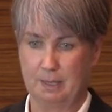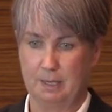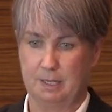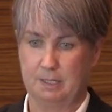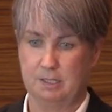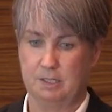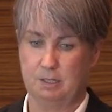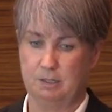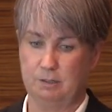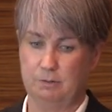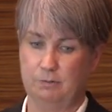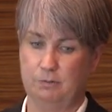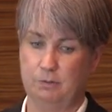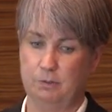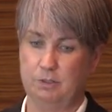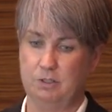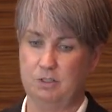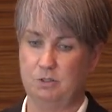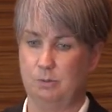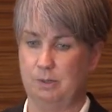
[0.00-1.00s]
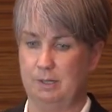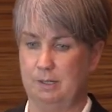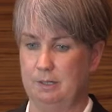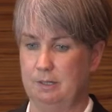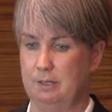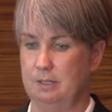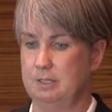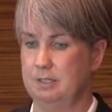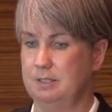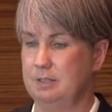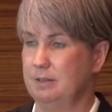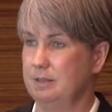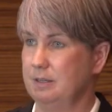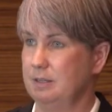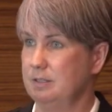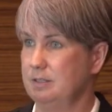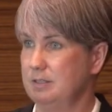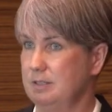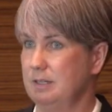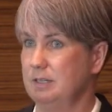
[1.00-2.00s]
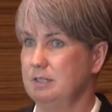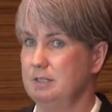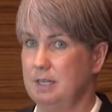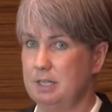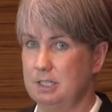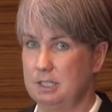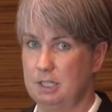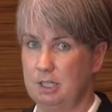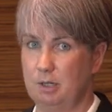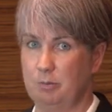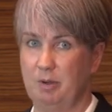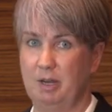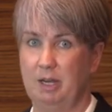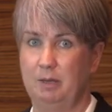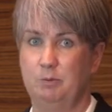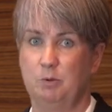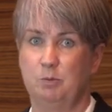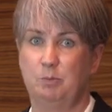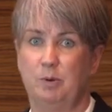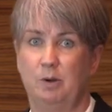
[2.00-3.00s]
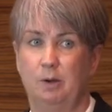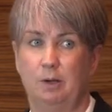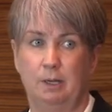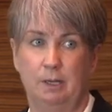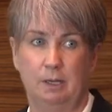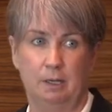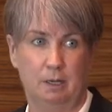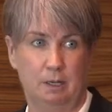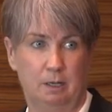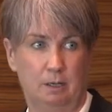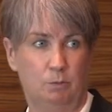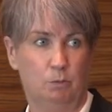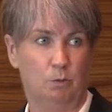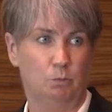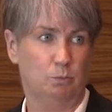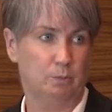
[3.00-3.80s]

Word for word: And so the first one is this is actually a paper by uh,